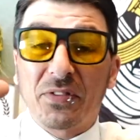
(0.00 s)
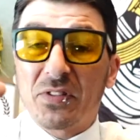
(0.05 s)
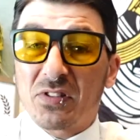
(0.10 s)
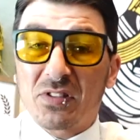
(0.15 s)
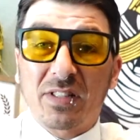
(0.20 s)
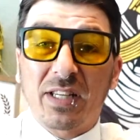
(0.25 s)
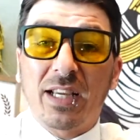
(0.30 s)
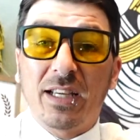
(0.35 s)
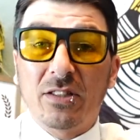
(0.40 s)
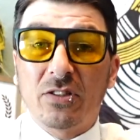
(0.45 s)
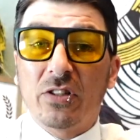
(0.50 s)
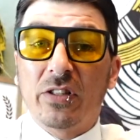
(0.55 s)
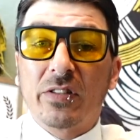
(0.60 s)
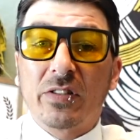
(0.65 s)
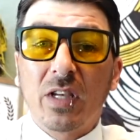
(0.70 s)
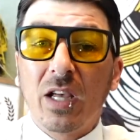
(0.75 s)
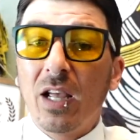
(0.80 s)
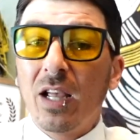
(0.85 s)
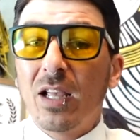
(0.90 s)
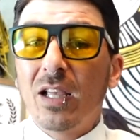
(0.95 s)
the
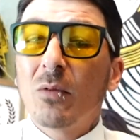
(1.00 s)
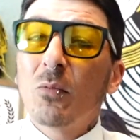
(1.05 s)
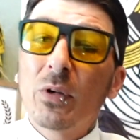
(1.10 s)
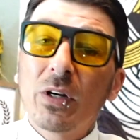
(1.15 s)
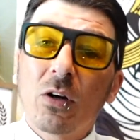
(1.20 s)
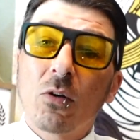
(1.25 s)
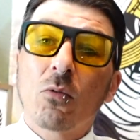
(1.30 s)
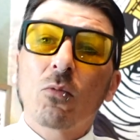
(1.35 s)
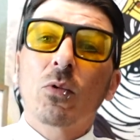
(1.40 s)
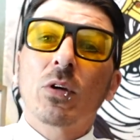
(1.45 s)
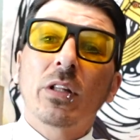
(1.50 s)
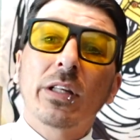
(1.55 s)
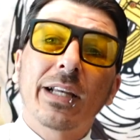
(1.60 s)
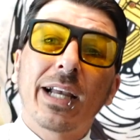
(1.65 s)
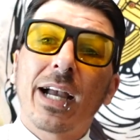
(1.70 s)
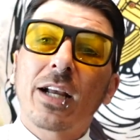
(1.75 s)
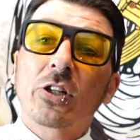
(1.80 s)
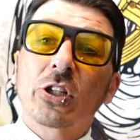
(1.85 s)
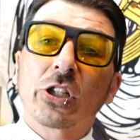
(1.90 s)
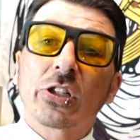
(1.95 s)
stages. We don't really
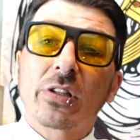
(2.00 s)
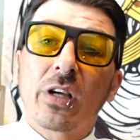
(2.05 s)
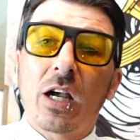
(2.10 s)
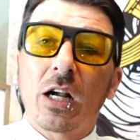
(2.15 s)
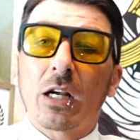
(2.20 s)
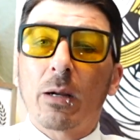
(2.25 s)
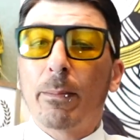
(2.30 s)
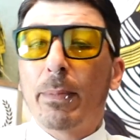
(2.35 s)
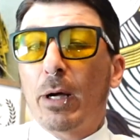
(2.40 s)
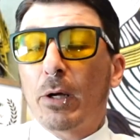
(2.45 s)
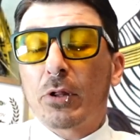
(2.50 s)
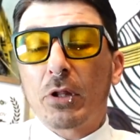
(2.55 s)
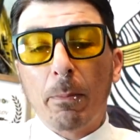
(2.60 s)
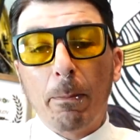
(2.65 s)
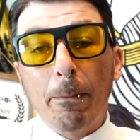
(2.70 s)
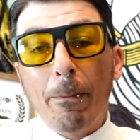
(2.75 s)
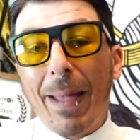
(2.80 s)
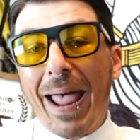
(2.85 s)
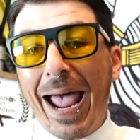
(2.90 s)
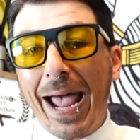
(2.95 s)
actually talk about the
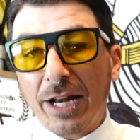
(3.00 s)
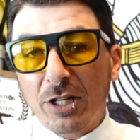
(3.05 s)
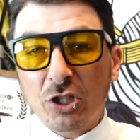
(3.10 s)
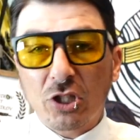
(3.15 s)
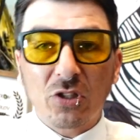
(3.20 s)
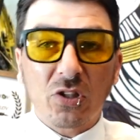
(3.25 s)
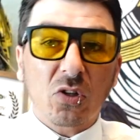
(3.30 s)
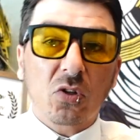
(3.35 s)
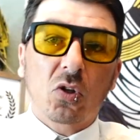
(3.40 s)
match and the